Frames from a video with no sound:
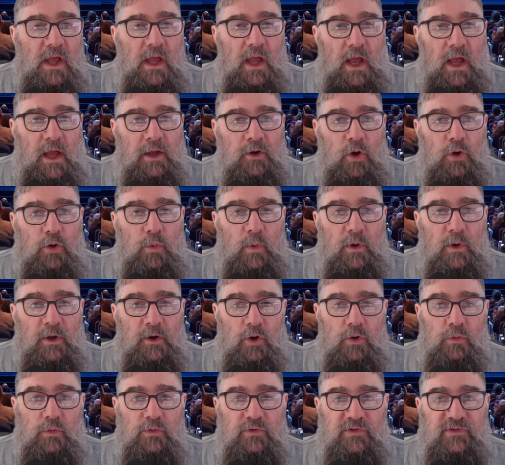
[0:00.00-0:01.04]
And
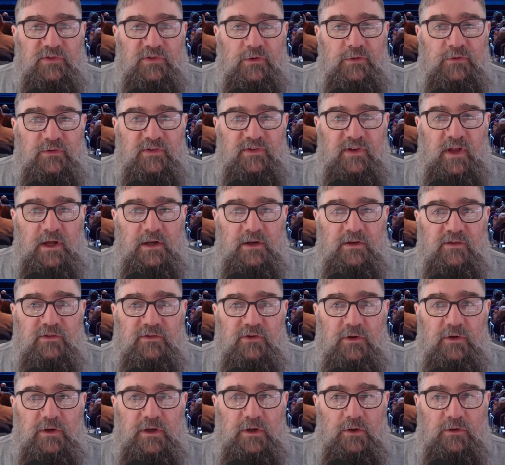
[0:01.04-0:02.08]
010 will soon start its
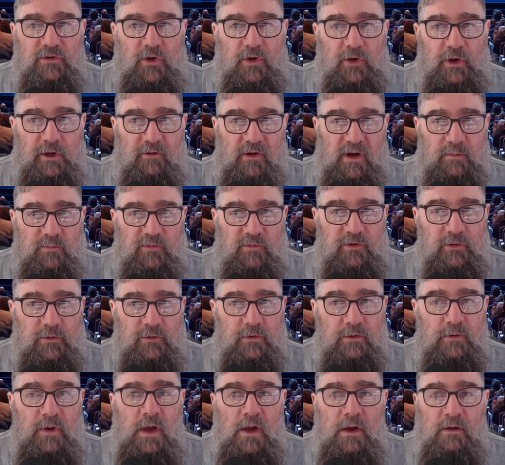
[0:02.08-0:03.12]
journey on diagram
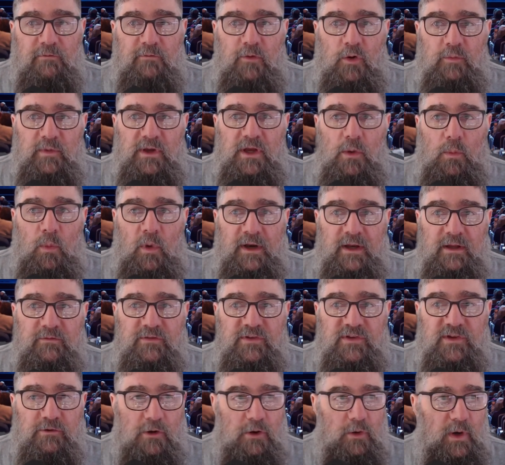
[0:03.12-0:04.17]
2, forming
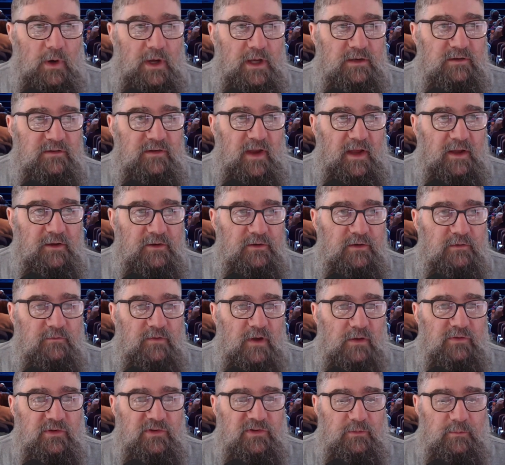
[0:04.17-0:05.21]
1F08 down to
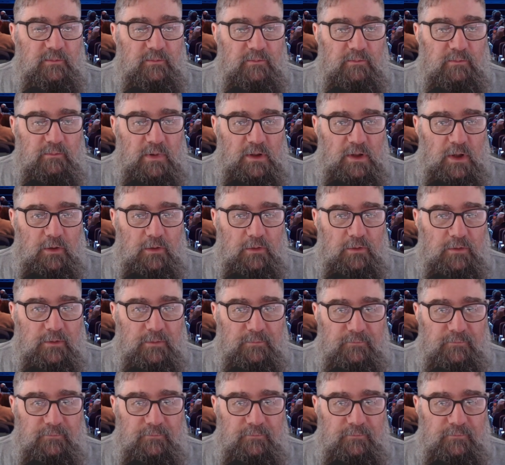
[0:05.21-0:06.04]
Faversham below.